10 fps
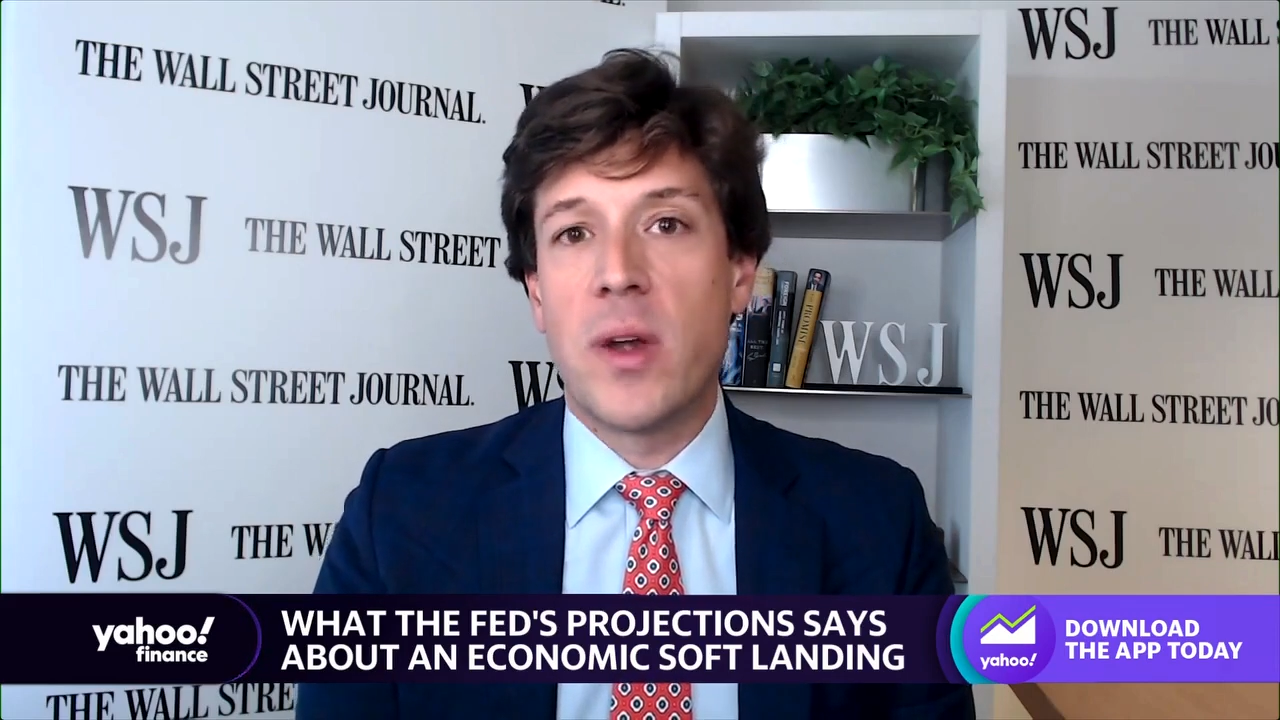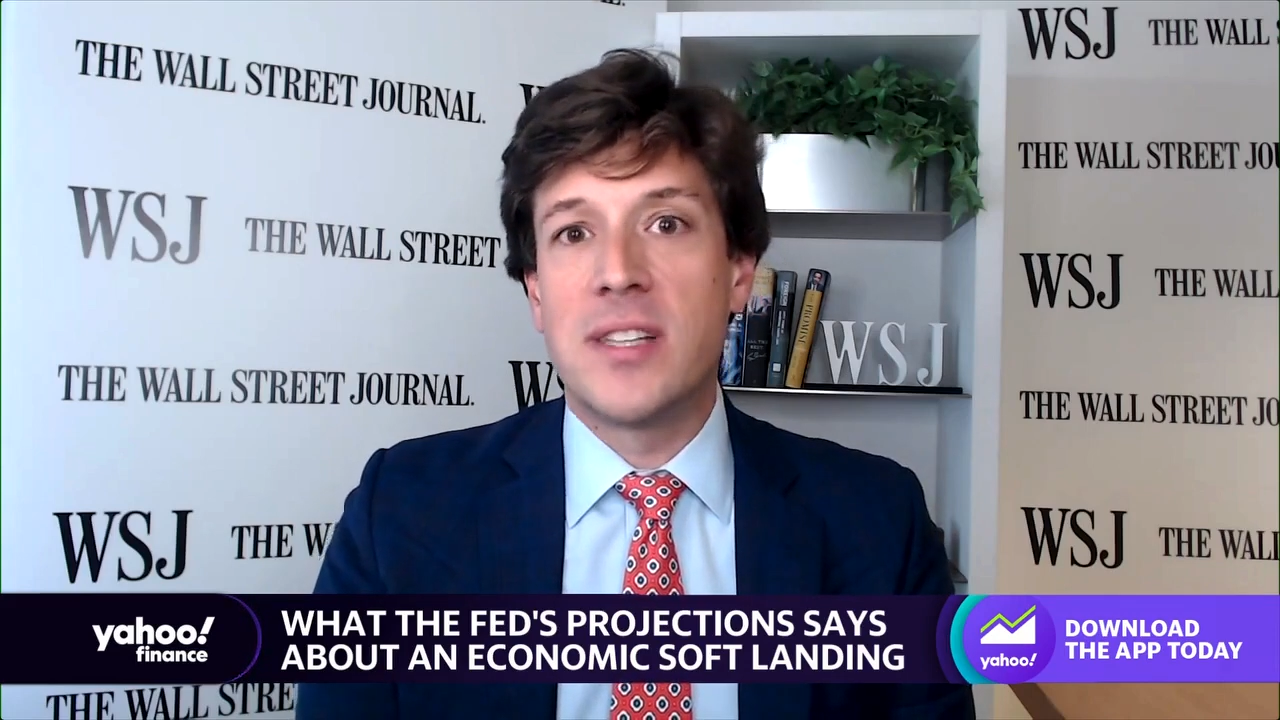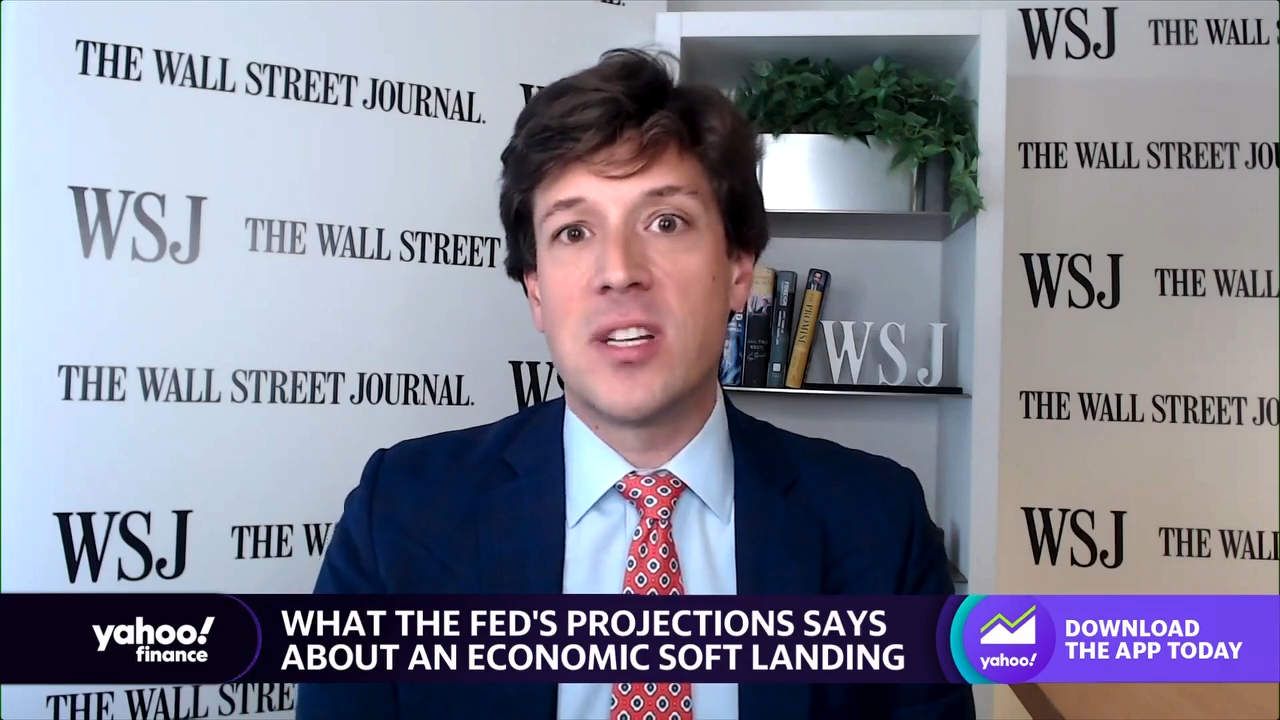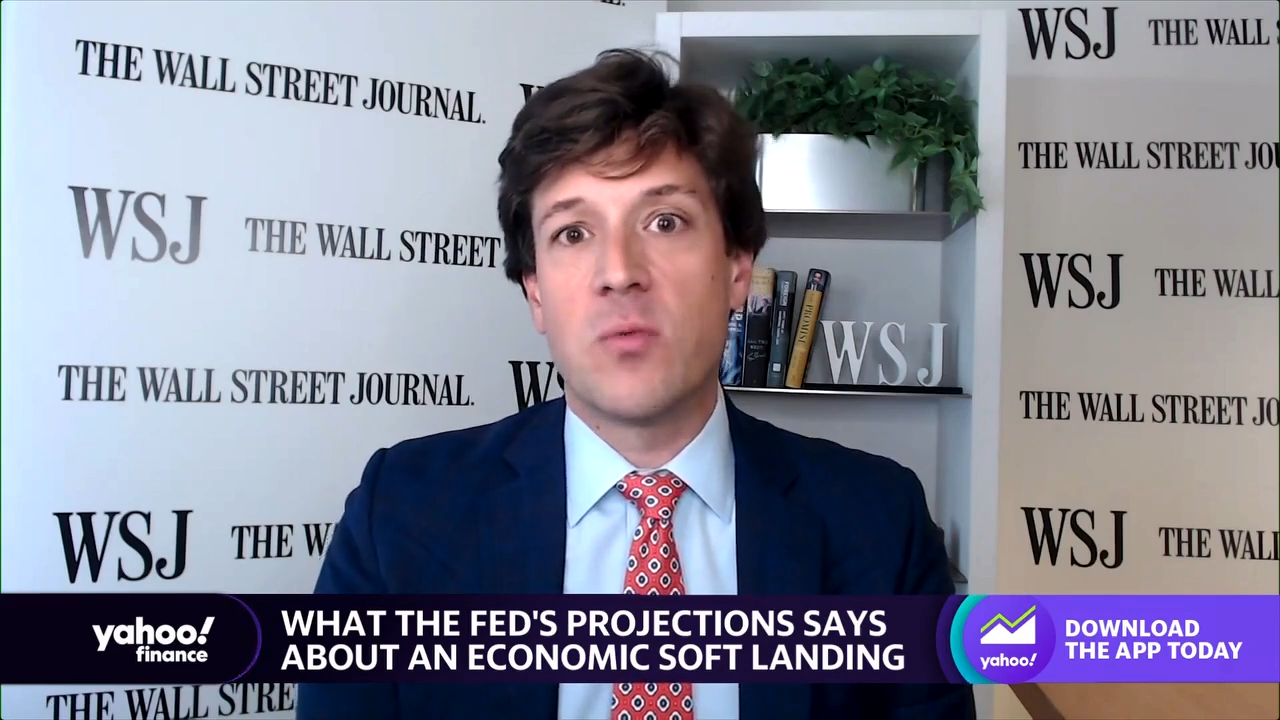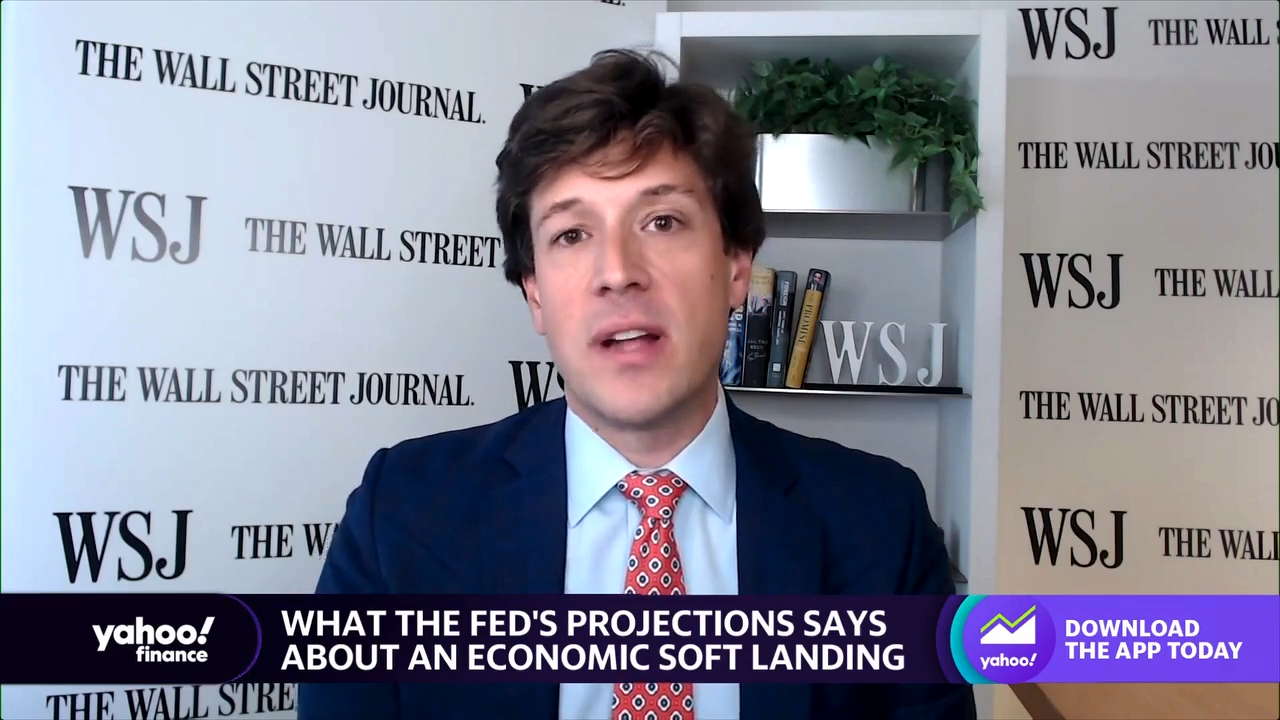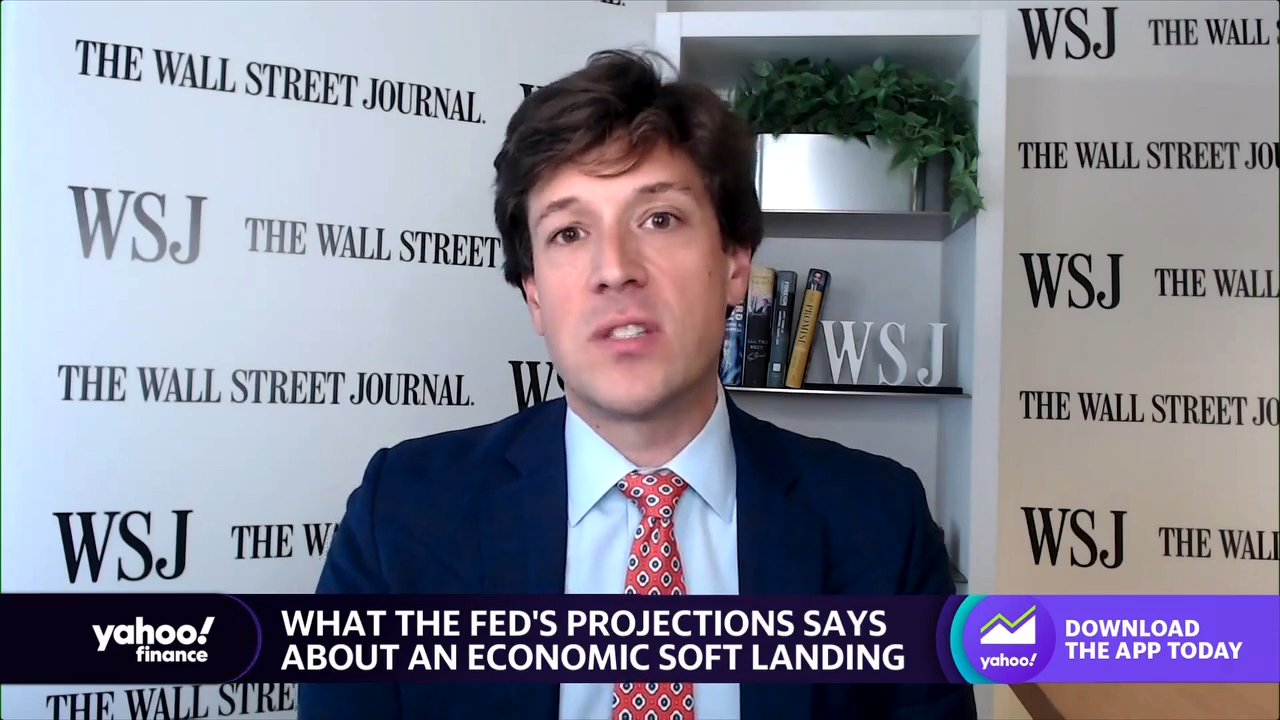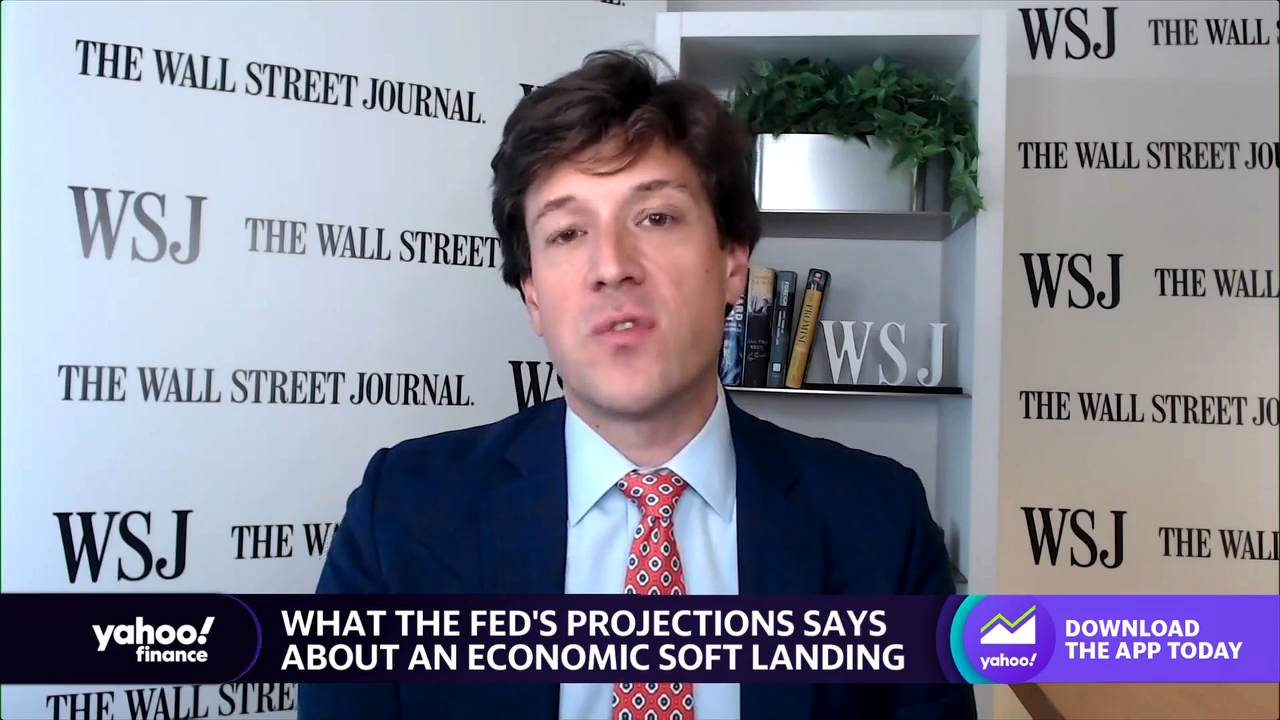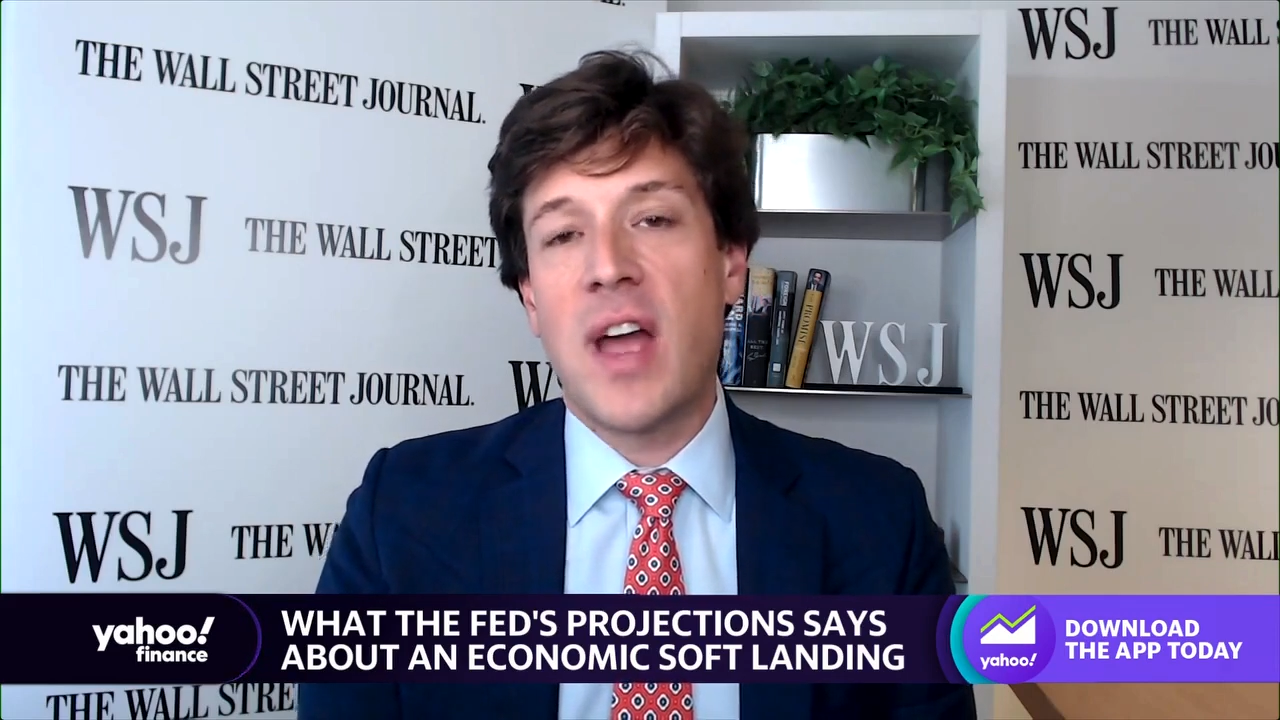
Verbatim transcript: raising rates